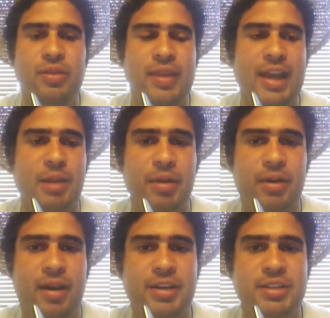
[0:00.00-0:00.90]
they come
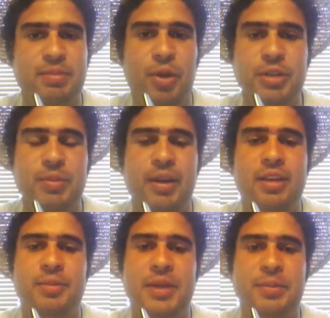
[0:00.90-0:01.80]
across multiple
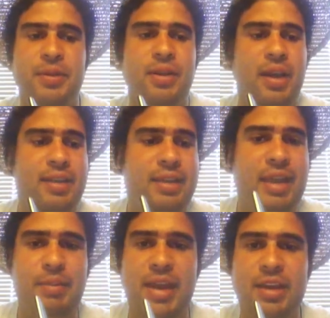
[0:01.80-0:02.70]
other people, and then
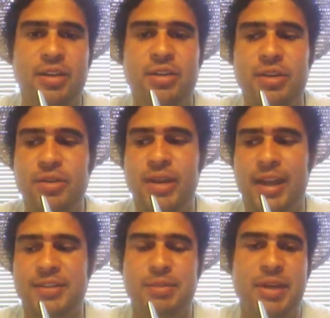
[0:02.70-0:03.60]
they may hear you. Like,
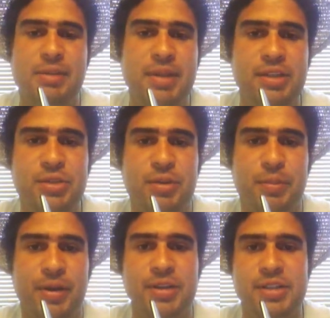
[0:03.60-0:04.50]
if somebody meets you in
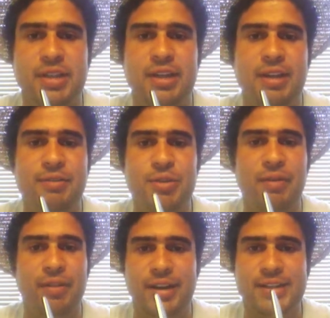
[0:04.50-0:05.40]
person, if you
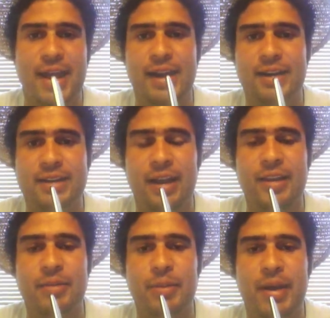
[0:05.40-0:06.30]
ever decided to tell
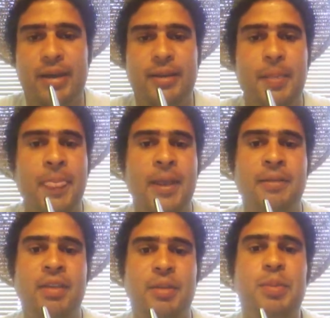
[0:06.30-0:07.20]
them about it,
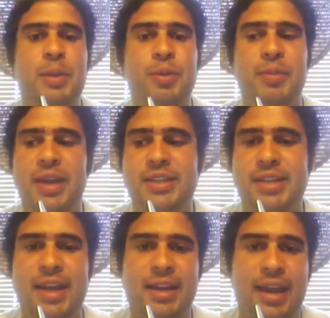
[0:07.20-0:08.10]
people may
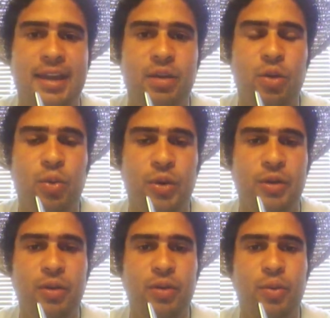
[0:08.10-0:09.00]
say, like,
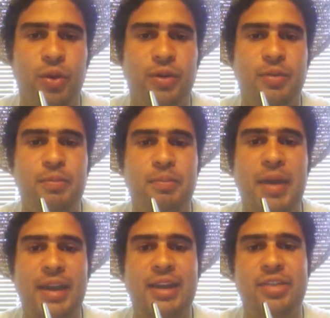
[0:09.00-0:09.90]
we're
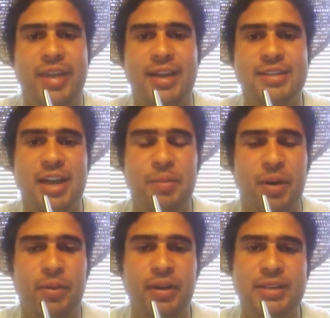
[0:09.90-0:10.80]
making things up,
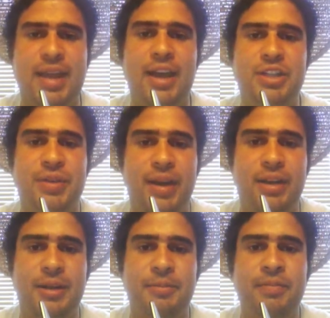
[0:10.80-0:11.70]
or we're
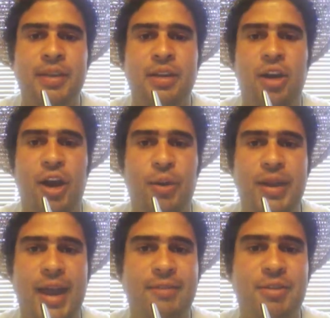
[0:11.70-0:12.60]
exaggerating, or
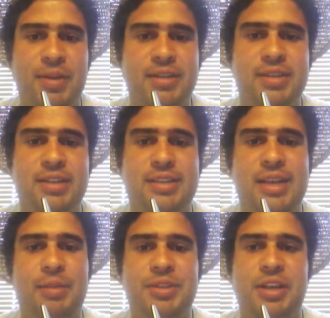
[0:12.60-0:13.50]
we have a
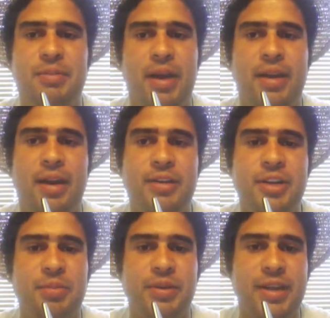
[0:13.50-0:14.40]
misconception about our
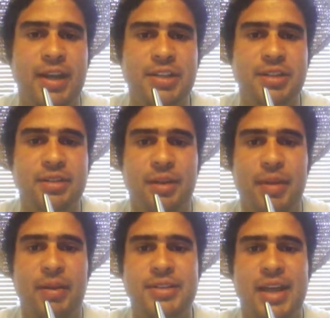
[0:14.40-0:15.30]
interpretation
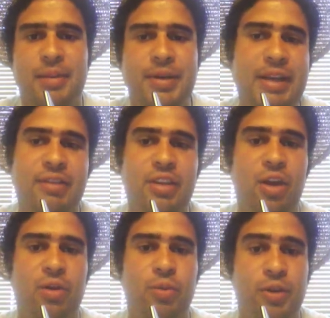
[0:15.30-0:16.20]
about what's happening, even
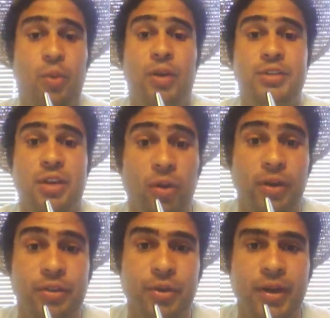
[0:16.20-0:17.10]
though we're the ones
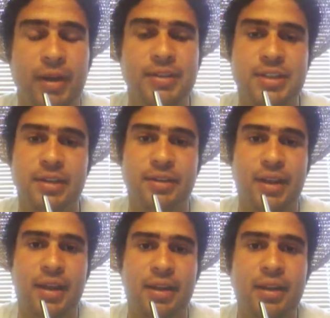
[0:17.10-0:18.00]
going through it every single
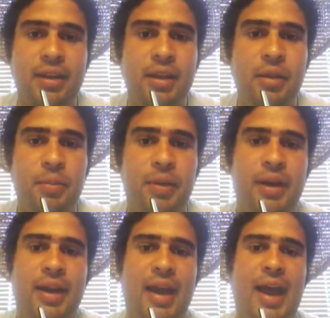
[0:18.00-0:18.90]
day.
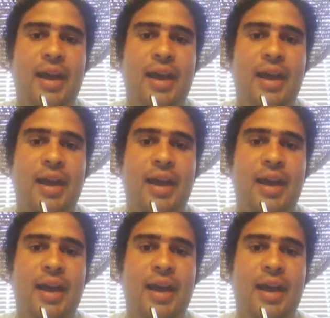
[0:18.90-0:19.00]
But